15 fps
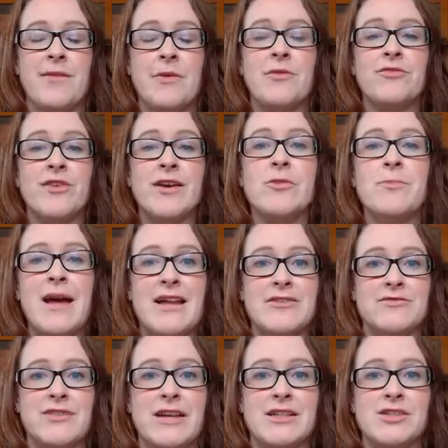real
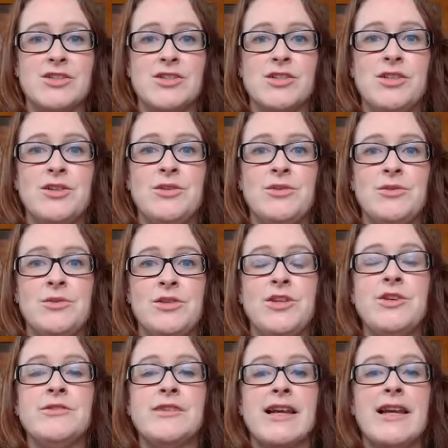benefits to
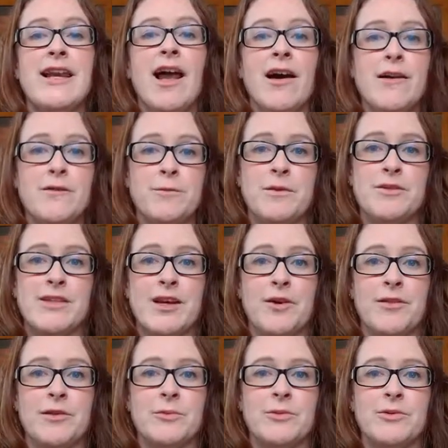using live music
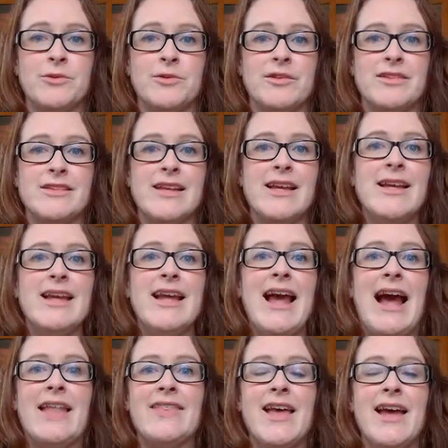on the wards,
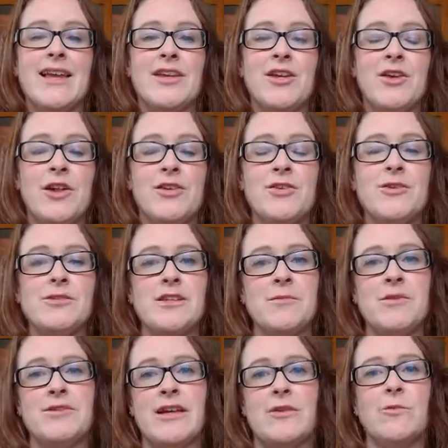and that using
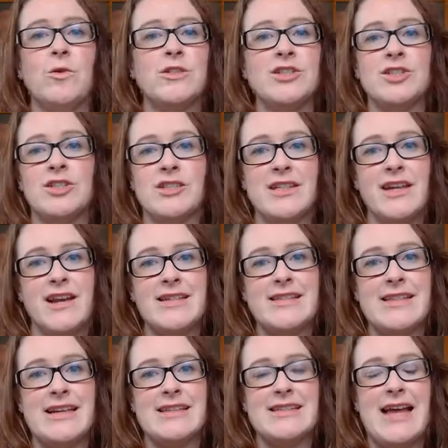music wasn't just a nice
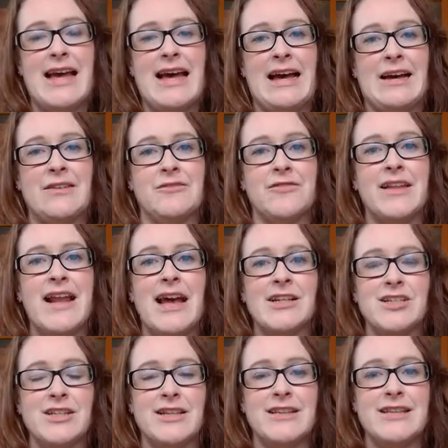thing to have, that
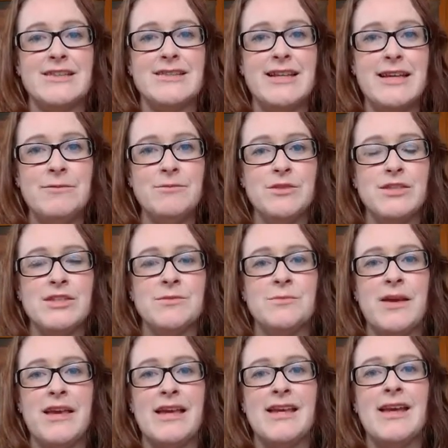actually this seemed to
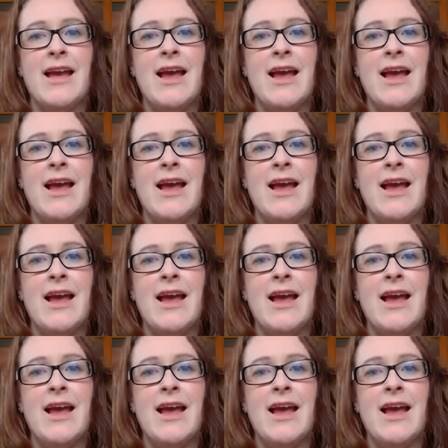be